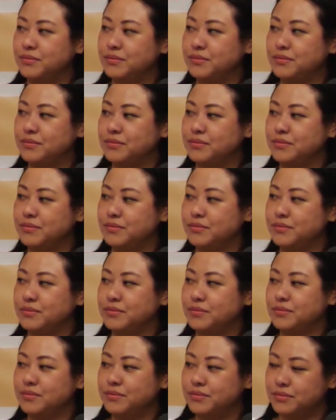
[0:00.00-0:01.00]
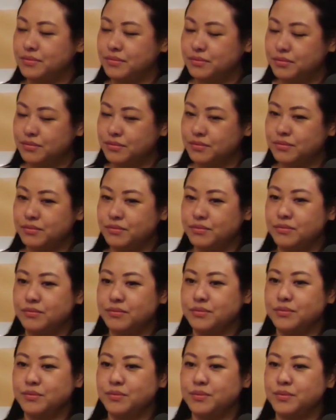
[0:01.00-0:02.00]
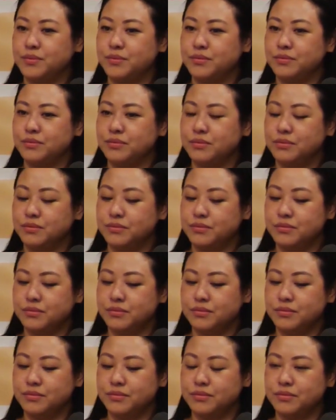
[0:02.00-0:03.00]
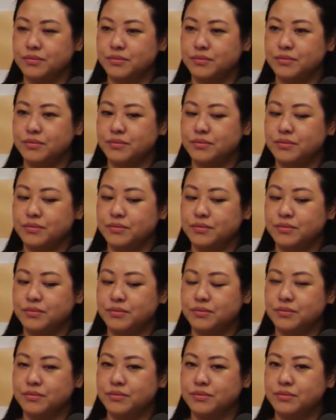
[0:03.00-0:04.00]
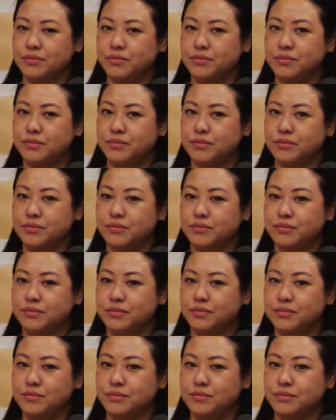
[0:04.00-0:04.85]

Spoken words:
[no speech]